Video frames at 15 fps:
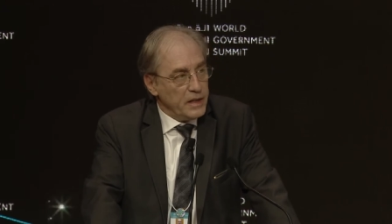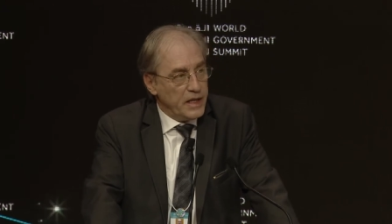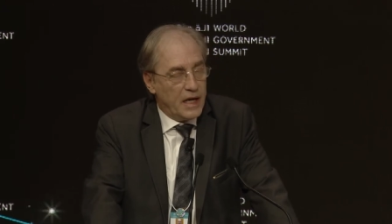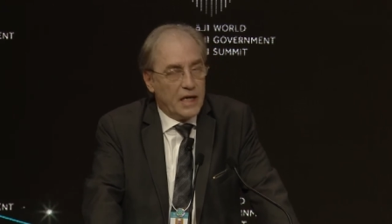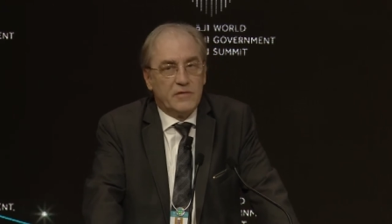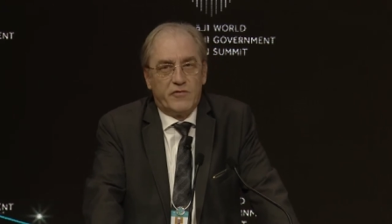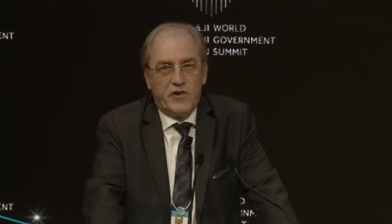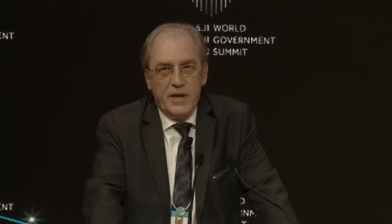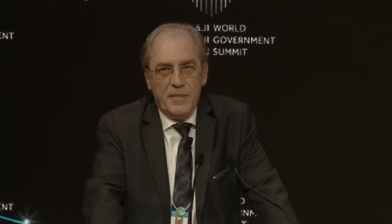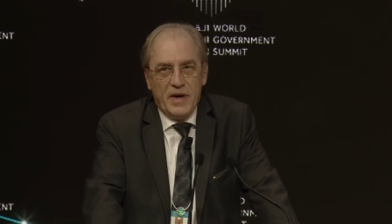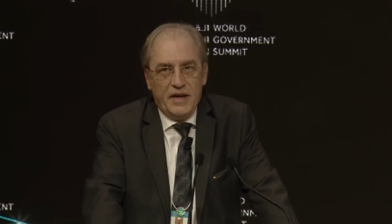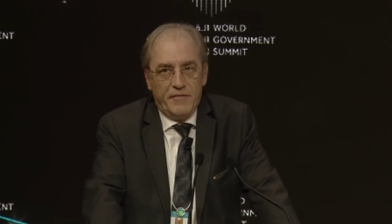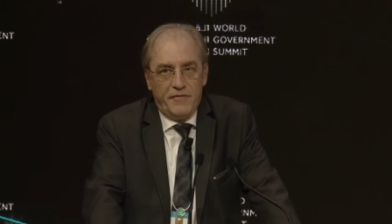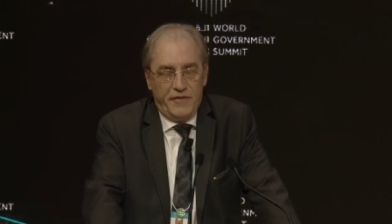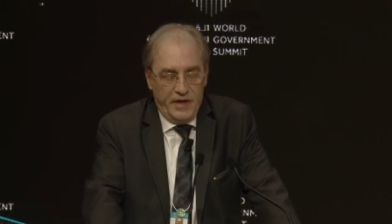There are 3
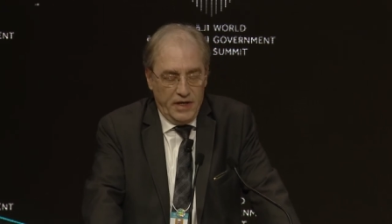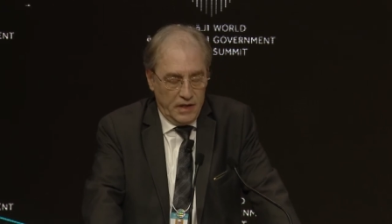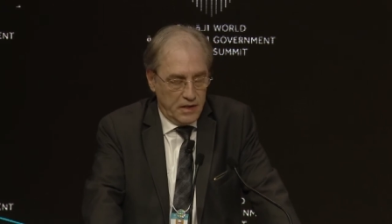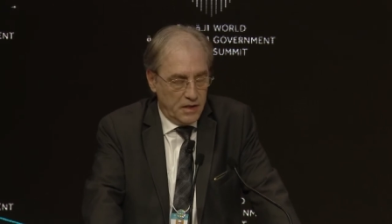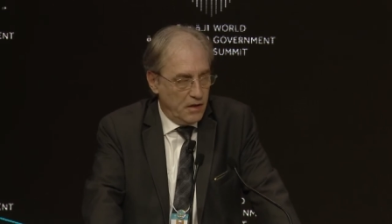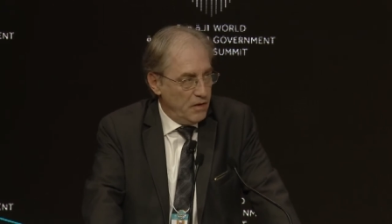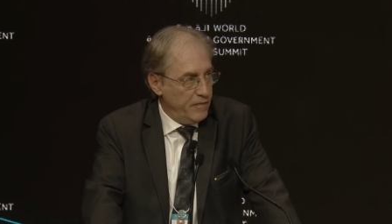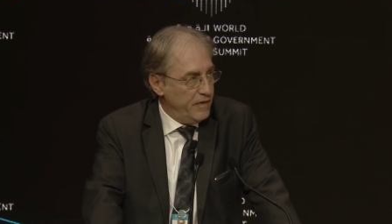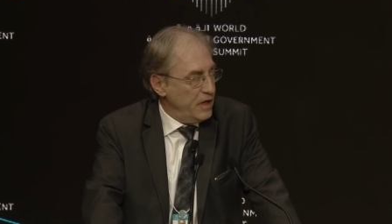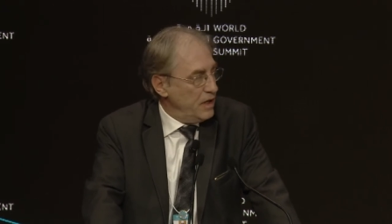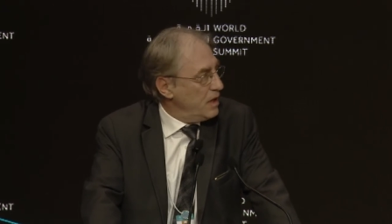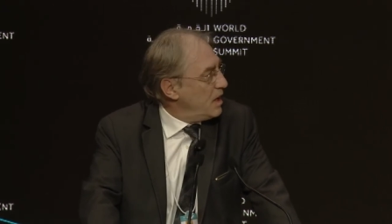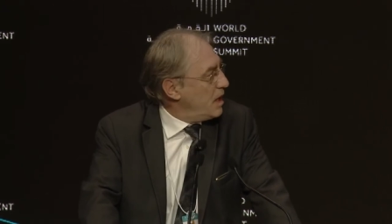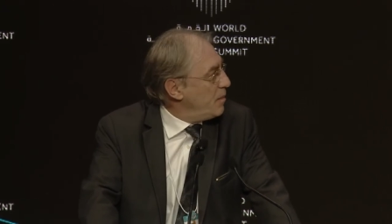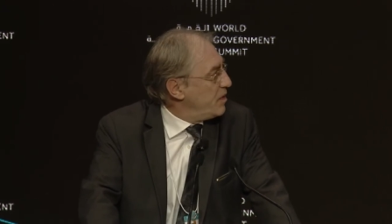main fields of
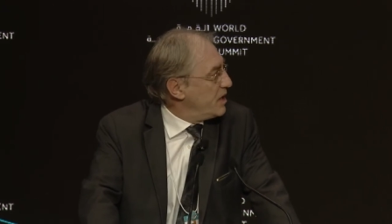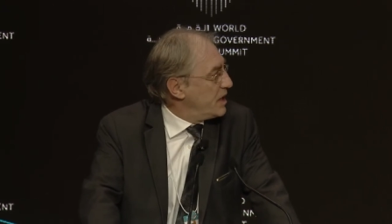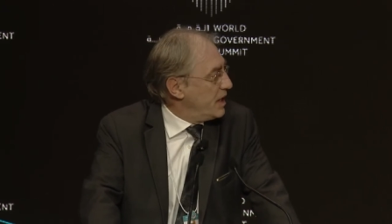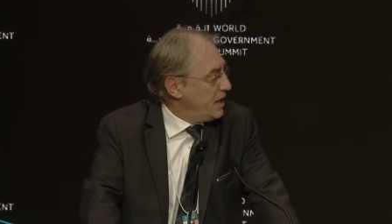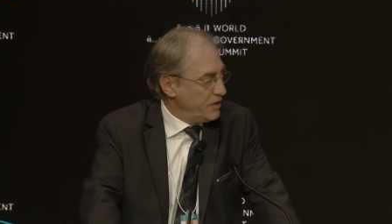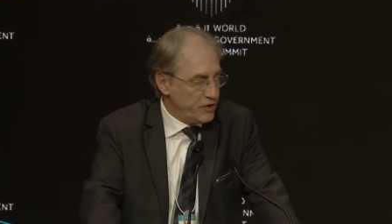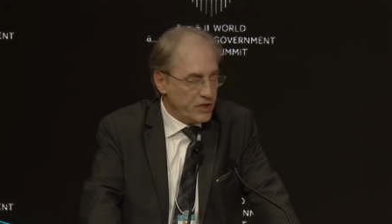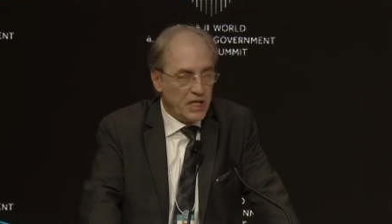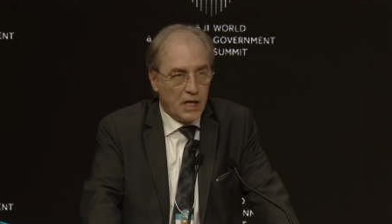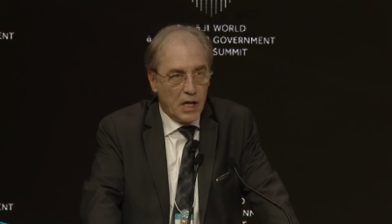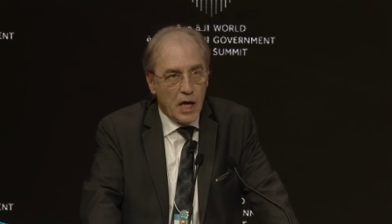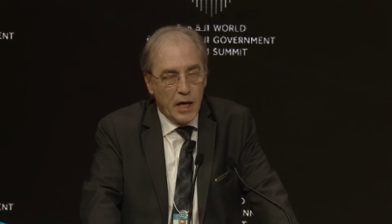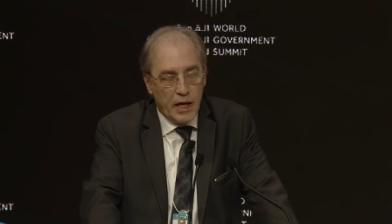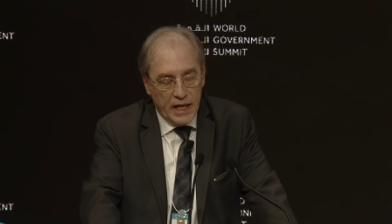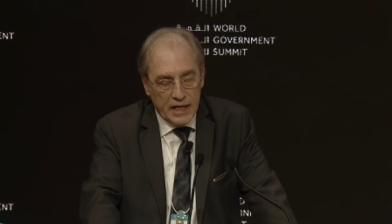application,
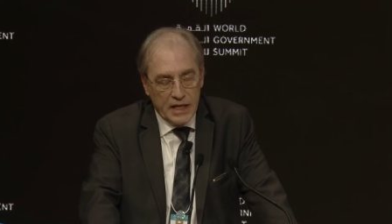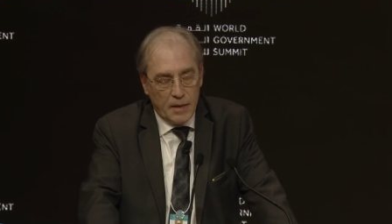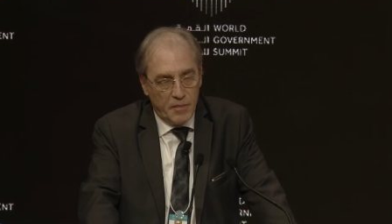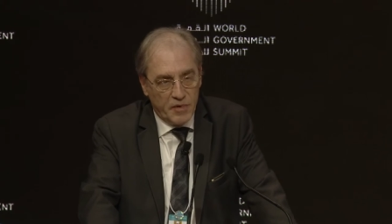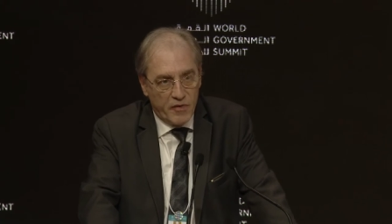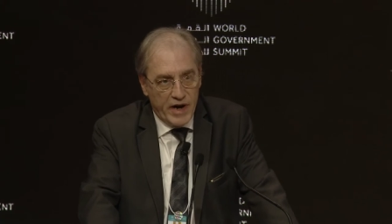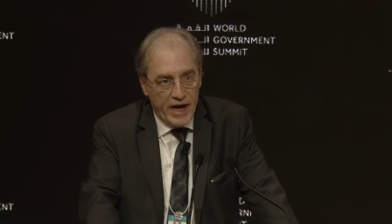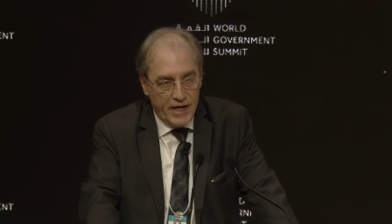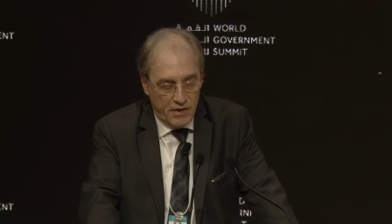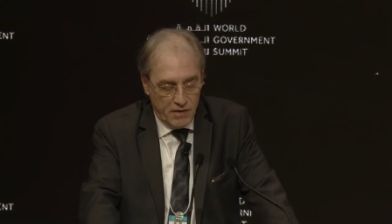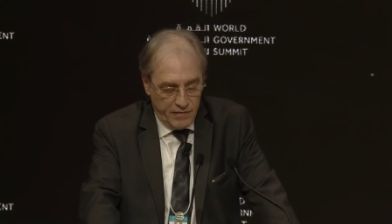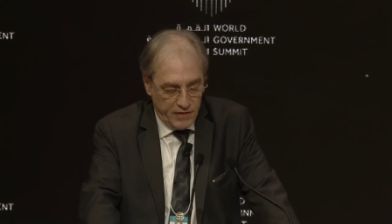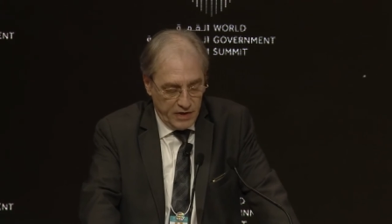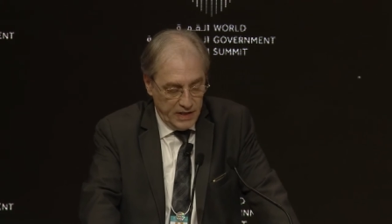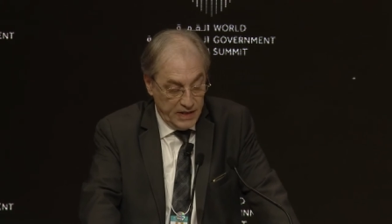an upgrade
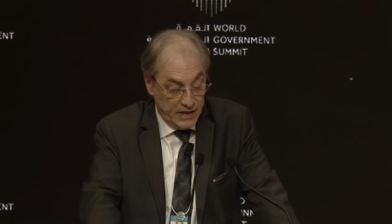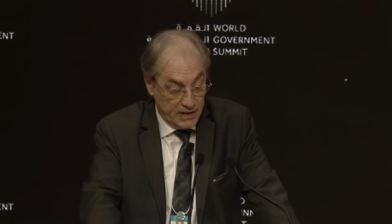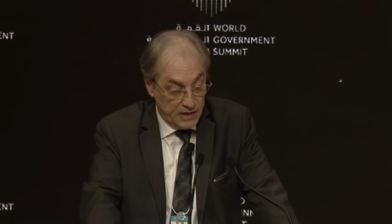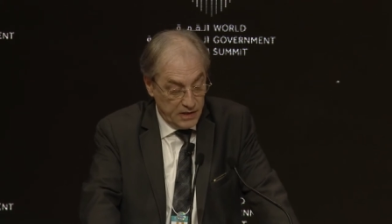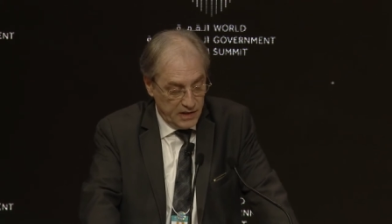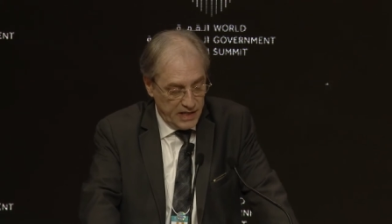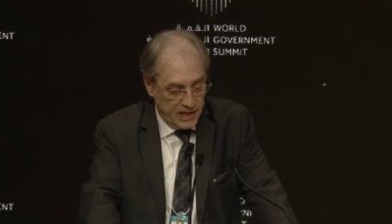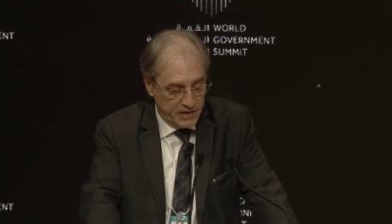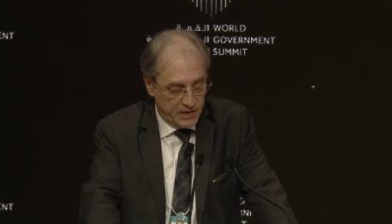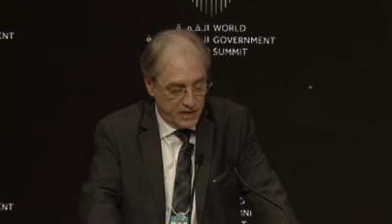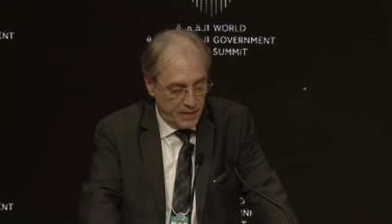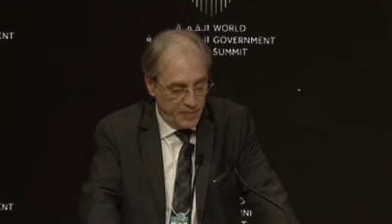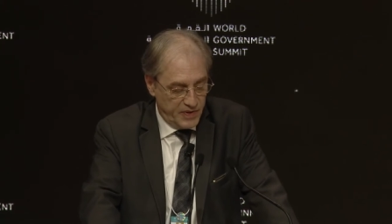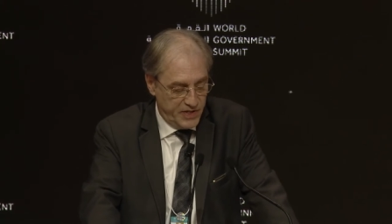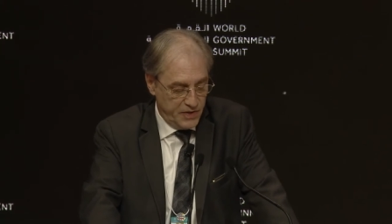of in the next
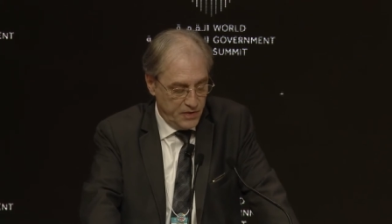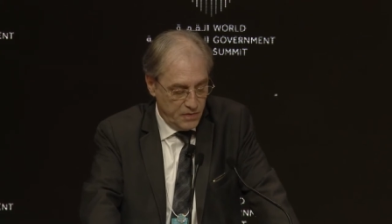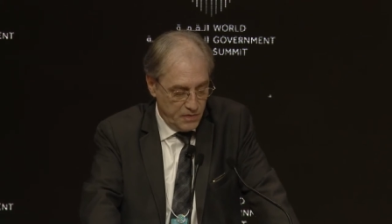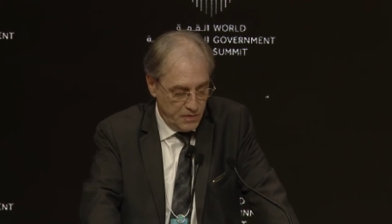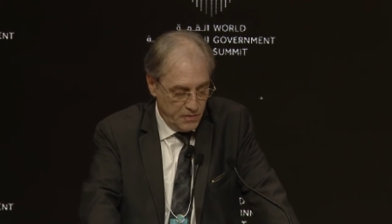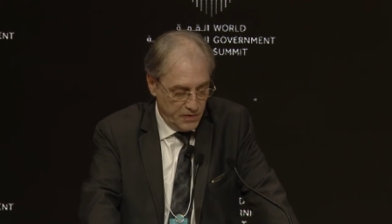step 2,